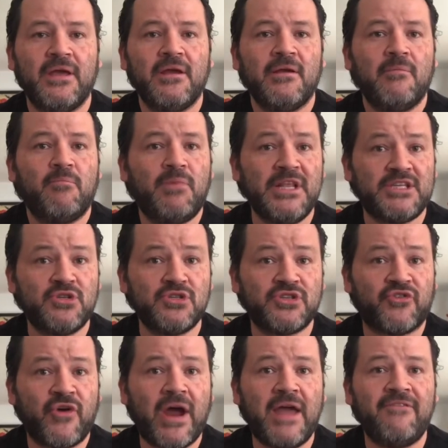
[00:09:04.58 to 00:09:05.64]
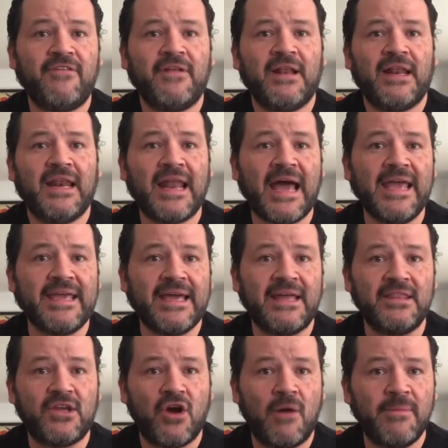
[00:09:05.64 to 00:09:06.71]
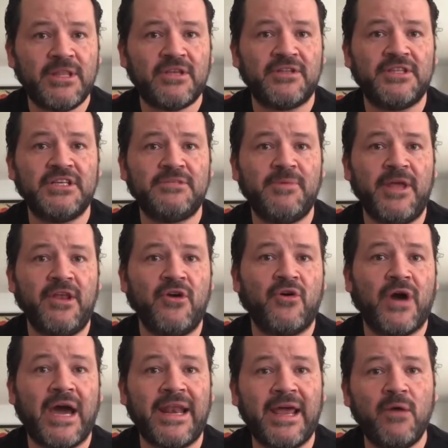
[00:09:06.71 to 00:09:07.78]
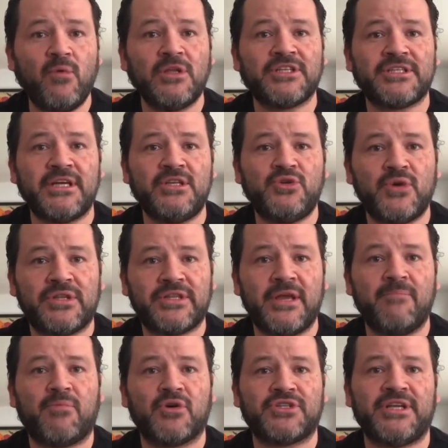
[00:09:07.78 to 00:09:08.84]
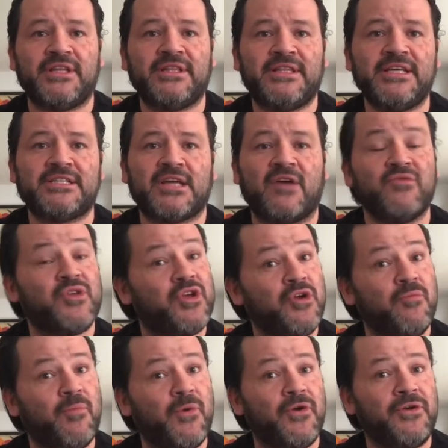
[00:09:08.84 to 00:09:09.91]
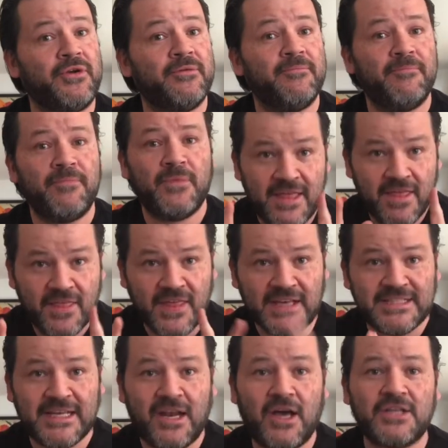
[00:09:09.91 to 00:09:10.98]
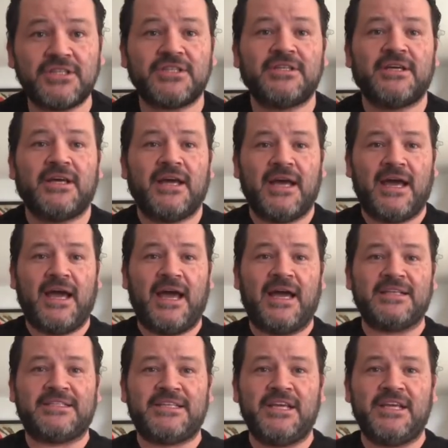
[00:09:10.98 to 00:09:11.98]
Please subscribe, like, and comment on this video, and I will send you a 10% discount coupon. Thanks a lot, and see you